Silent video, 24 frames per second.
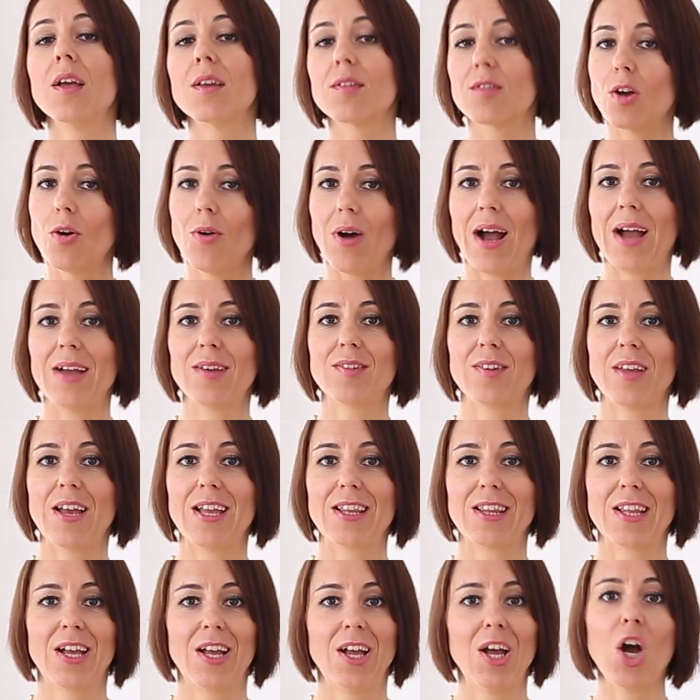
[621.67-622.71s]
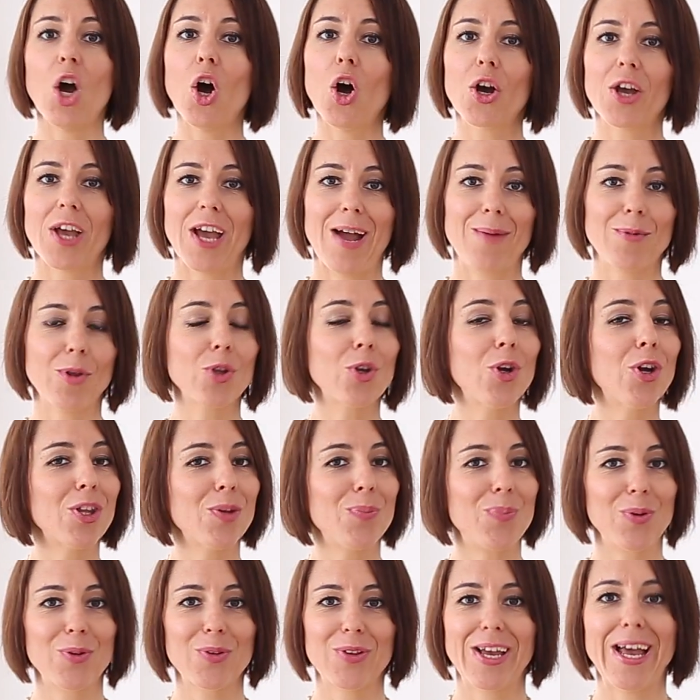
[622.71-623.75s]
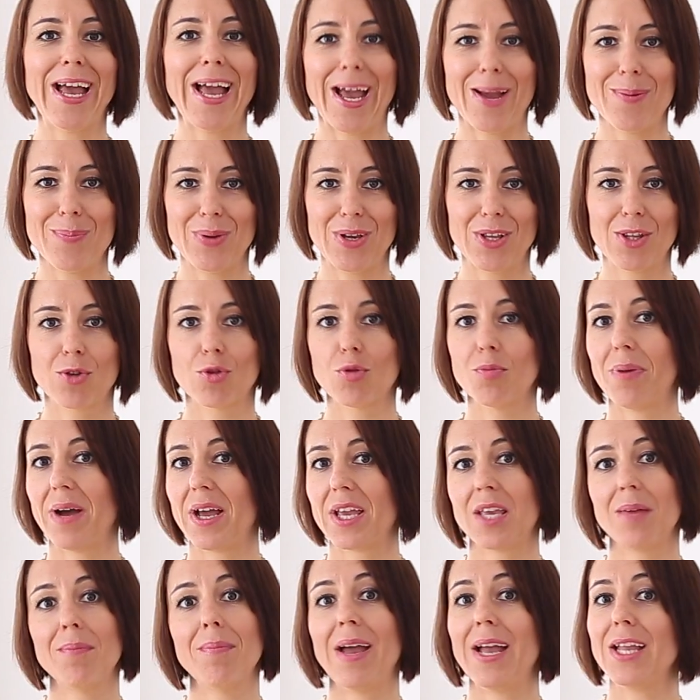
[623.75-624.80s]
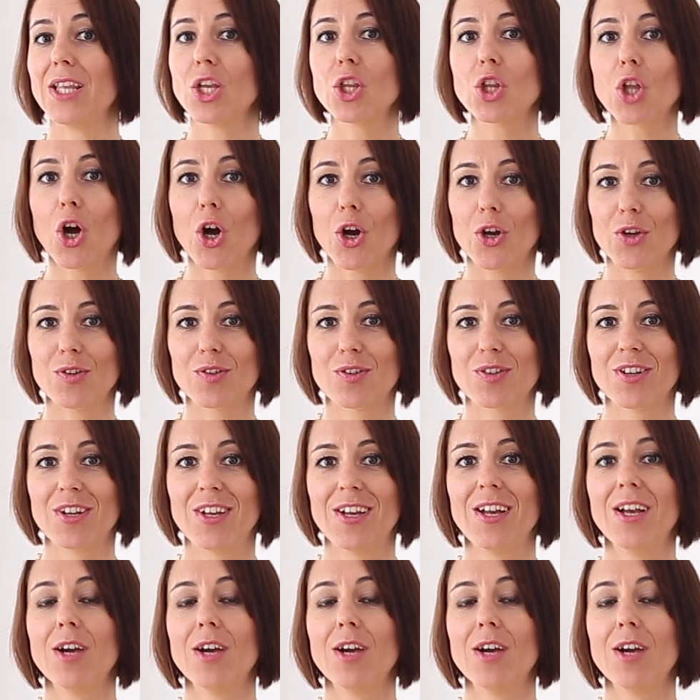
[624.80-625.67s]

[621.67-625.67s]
So I said, okay, I'm not gonna build a habit to buy him any toys.